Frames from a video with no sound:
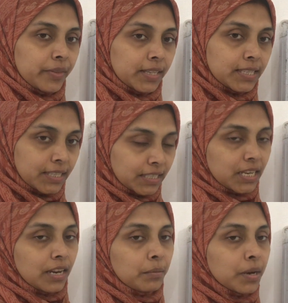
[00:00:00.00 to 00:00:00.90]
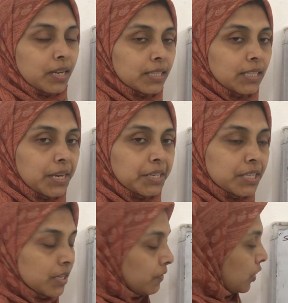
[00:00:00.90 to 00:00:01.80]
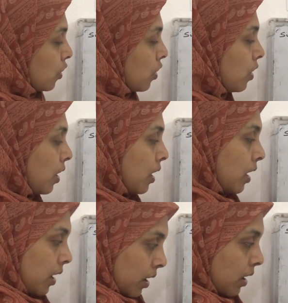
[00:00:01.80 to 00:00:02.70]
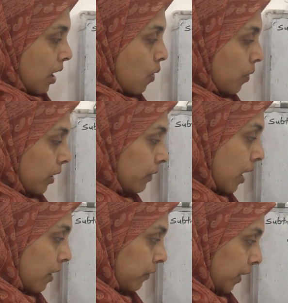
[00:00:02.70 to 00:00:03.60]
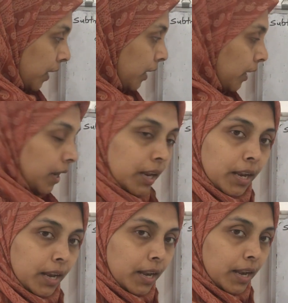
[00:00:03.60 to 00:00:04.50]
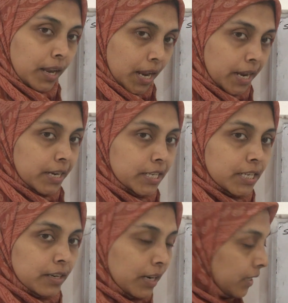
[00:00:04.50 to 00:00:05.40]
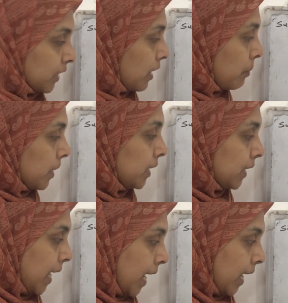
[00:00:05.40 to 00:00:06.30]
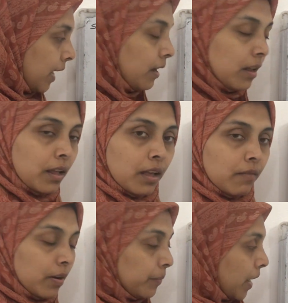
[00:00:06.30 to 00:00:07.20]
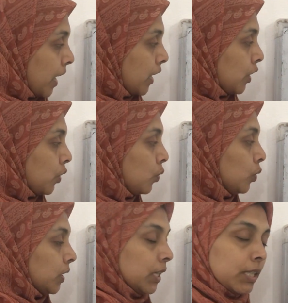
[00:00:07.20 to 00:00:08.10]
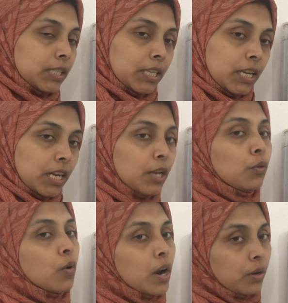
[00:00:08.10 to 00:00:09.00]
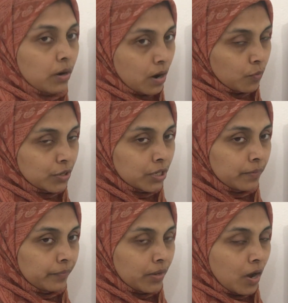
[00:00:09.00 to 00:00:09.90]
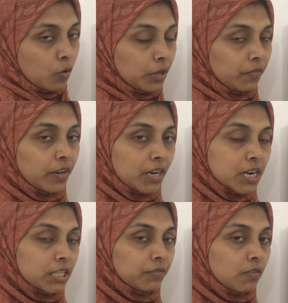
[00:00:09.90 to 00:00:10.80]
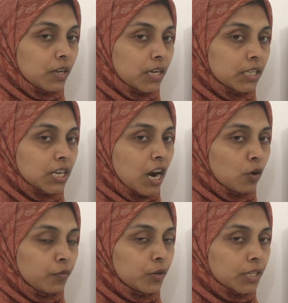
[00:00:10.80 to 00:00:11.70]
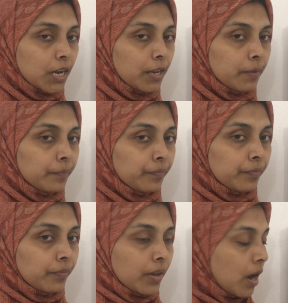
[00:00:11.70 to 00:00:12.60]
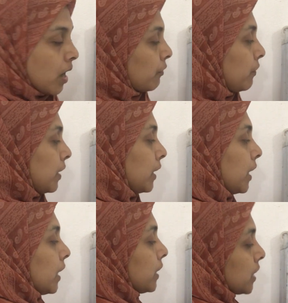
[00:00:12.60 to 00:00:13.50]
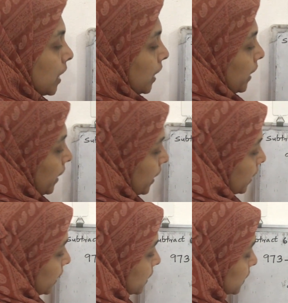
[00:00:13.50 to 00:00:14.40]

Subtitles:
16 minus 8 we know. Count after 8. Next number is 9. From 9 to 16 you want to count. How many fingers we will get? All of you try. We will get 8.